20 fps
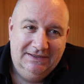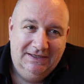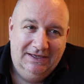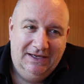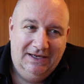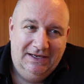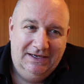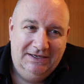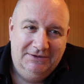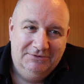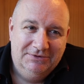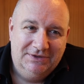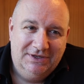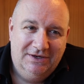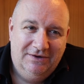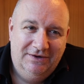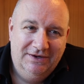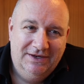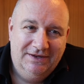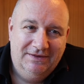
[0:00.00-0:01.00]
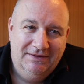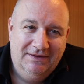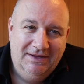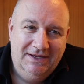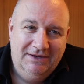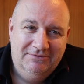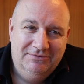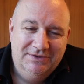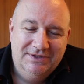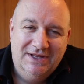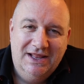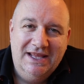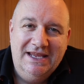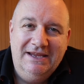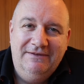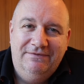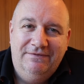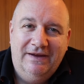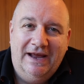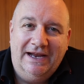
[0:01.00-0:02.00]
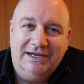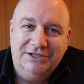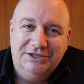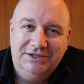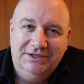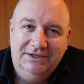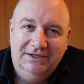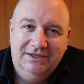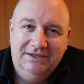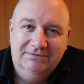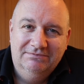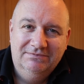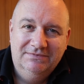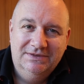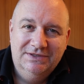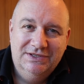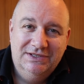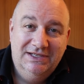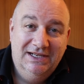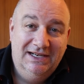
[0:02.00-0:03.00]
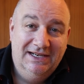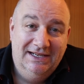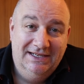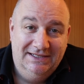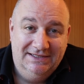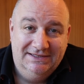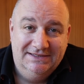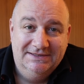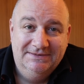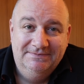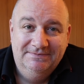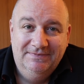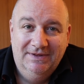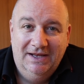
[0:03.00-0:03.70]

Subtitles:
it was the fashion, and still is.